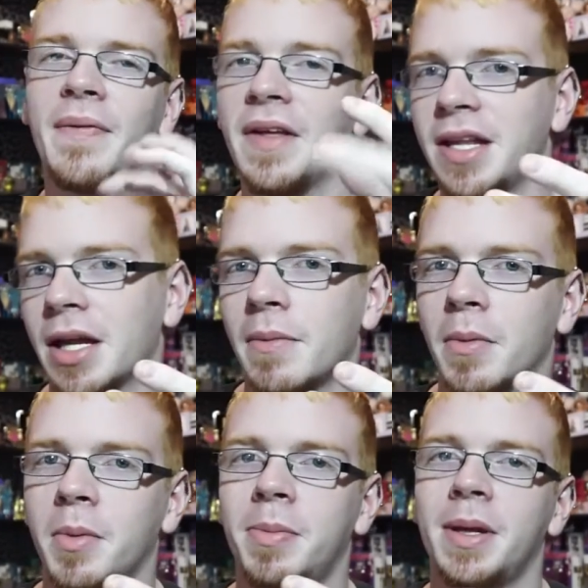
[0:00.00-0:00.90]
I think the other
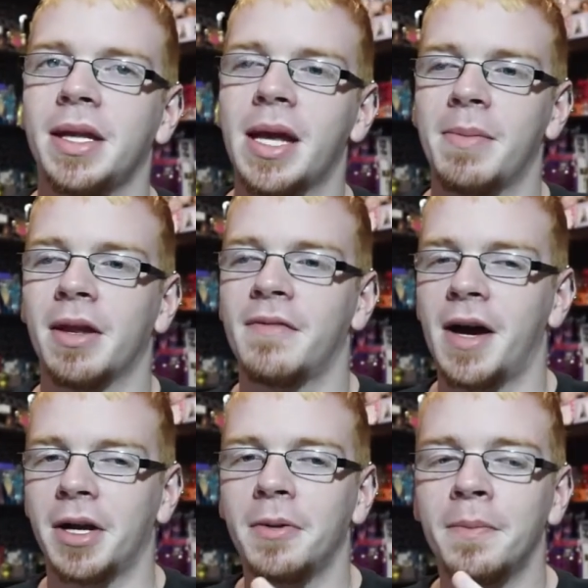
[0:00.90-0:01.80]
one would be Demi
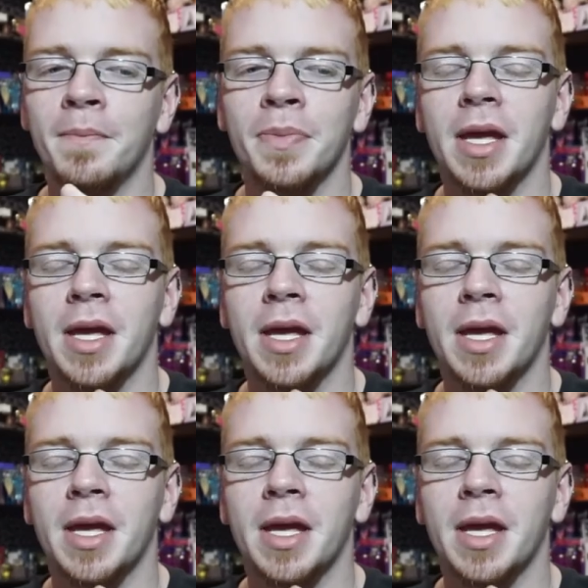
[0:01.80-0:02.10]
Lovato.